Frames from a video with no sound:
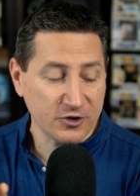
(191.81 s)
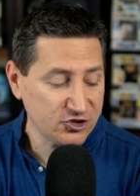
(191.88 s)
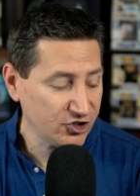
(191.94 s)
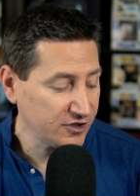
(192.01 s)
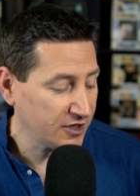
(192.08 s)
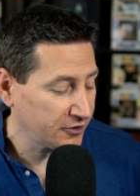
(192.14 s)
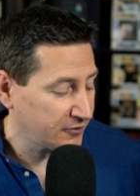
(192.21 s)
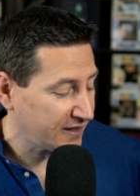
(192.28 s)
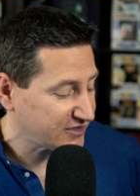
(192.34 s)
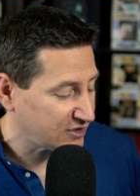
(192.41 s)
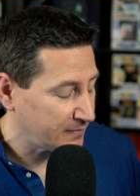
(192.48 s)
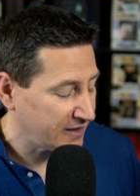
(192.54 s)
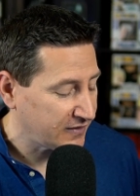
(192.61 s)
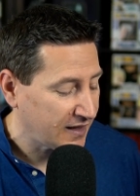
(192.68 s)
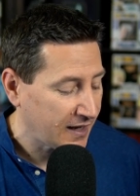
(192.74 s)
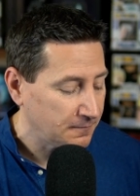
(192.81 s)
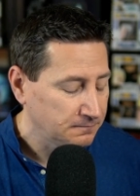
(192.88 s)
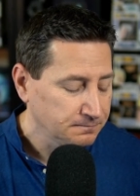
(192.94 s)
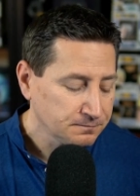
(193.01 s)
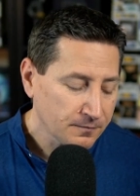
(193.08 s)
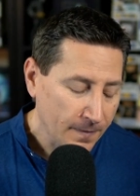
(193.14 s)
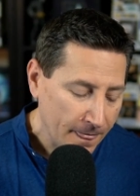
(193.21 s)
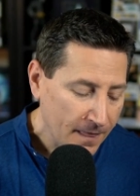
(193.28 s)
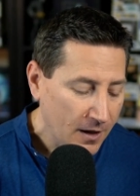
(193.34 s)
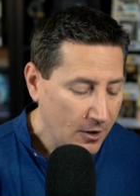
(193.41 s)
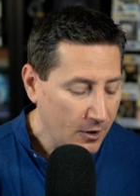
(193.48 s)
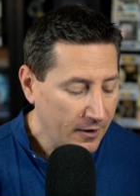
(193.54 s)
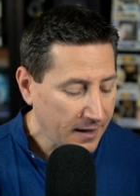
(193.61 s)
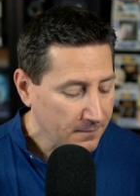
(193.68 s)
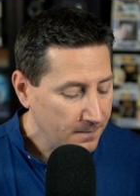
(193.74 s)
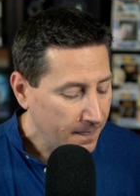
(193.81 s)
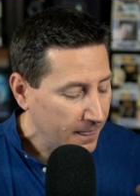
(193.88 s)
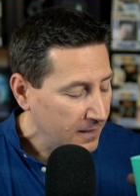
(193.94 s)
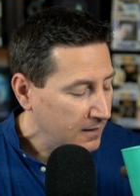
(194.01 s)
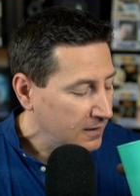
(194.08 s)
We shouldn't underestimate that. All right.